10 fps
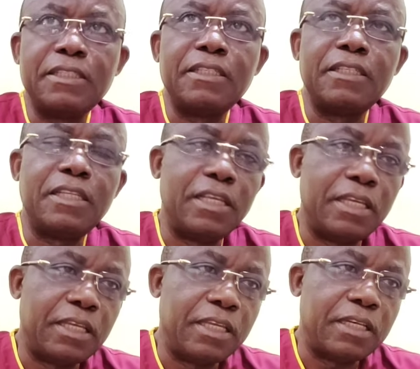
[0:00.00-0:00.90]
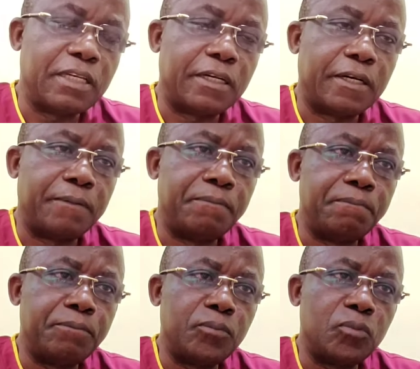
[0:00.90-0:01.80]
the
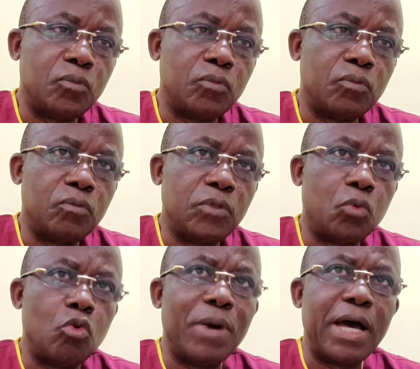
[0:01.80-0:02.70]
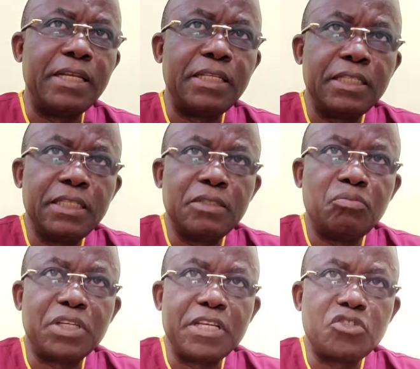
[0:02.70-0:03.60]
woman
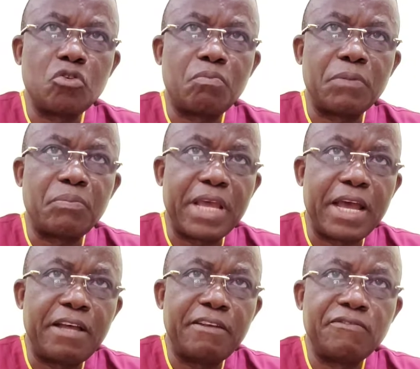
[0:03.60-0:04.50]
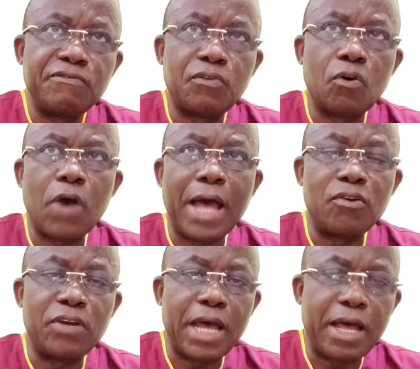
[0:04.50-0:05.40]
begins to prepare for
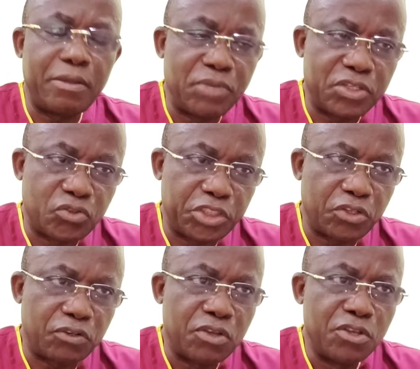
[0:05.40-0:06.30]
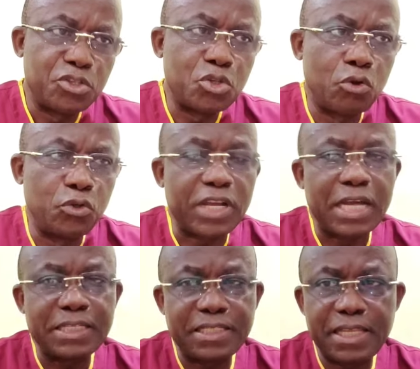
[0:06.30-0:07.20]
another menstruation. So you
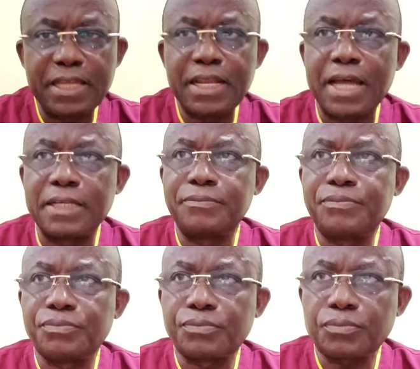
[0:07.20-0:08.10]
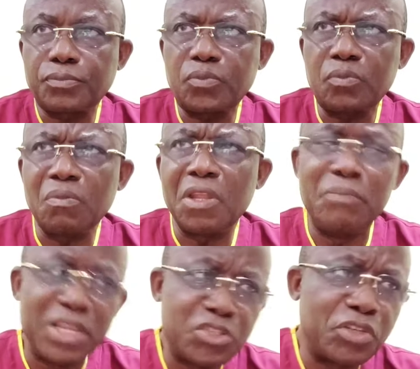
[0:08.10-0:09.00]
can say that
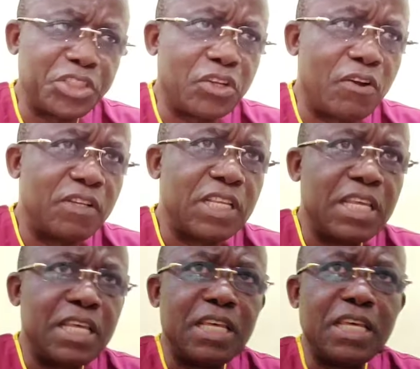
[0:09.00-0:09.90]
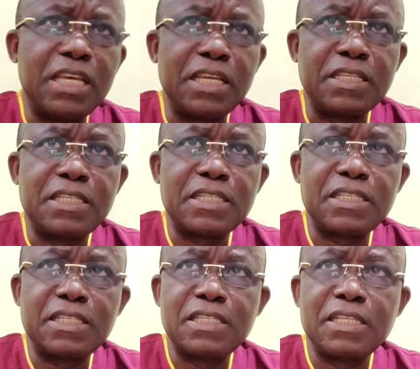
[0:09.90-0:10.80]
menstruation
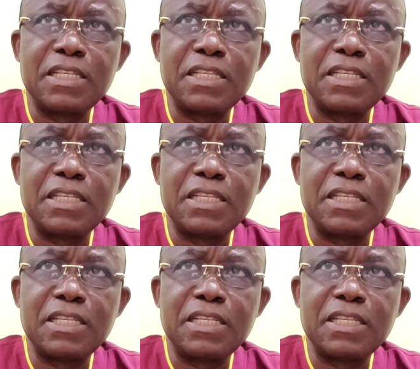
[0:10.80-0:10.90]
is